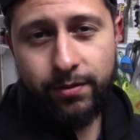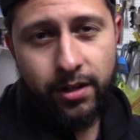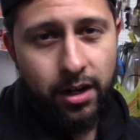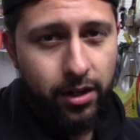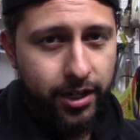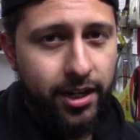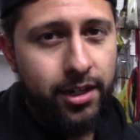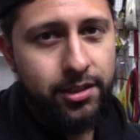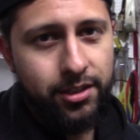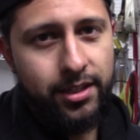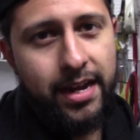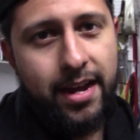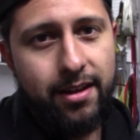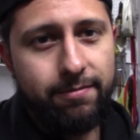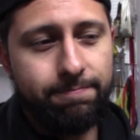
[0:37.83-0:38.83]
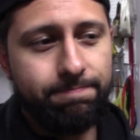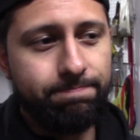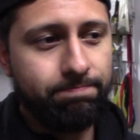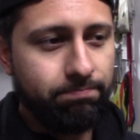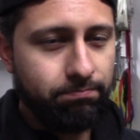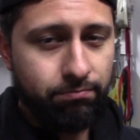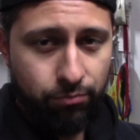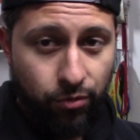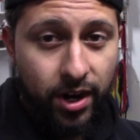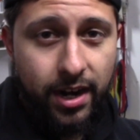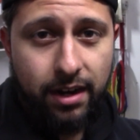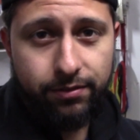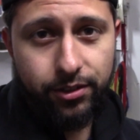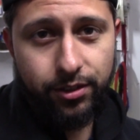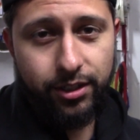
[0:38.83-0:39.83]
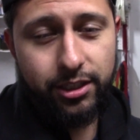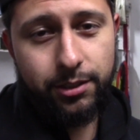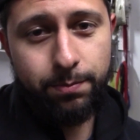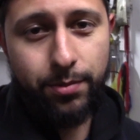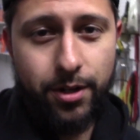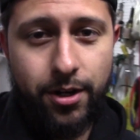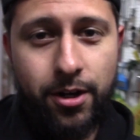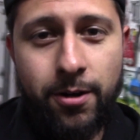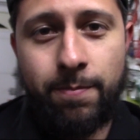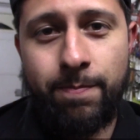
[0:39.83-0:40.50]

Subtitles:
and I'll get into that right after this. But